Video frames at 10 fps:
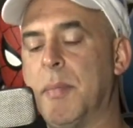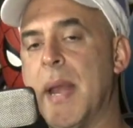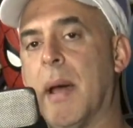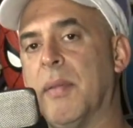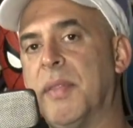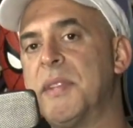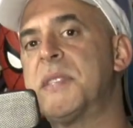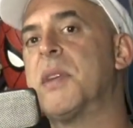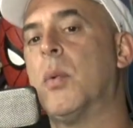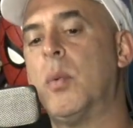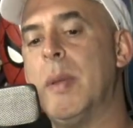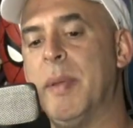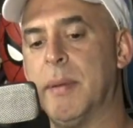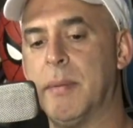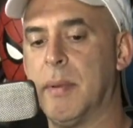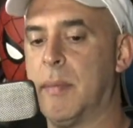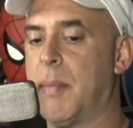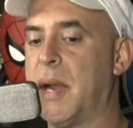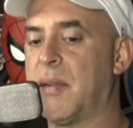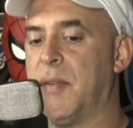Now, this is a ribbon
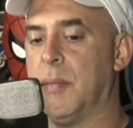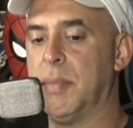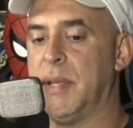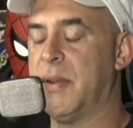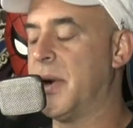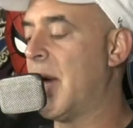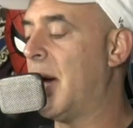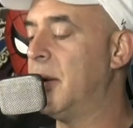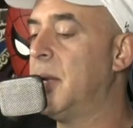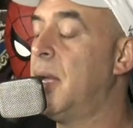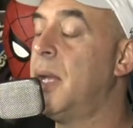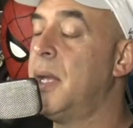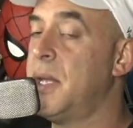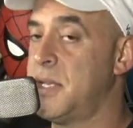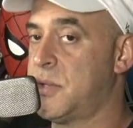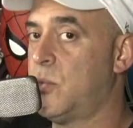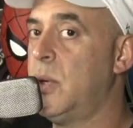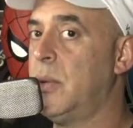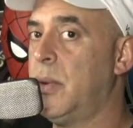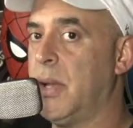microphone, believe it or not. It's
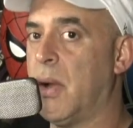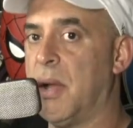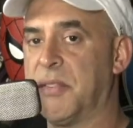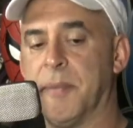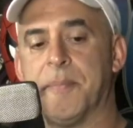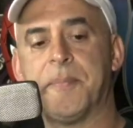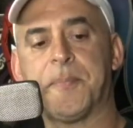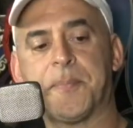really, really awesome.